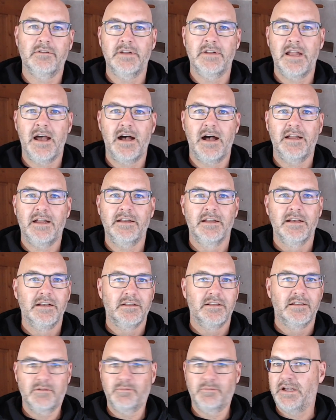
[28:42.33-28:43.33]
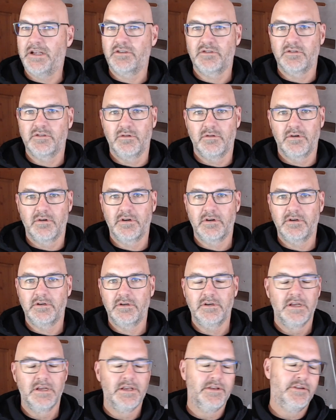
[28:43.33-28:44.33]
Not special
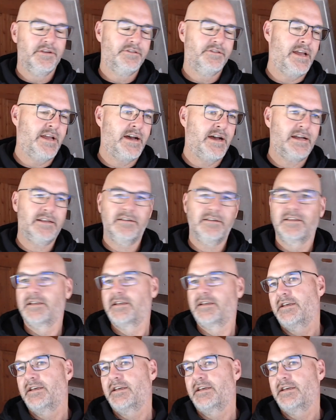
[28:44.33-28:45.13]
order, not,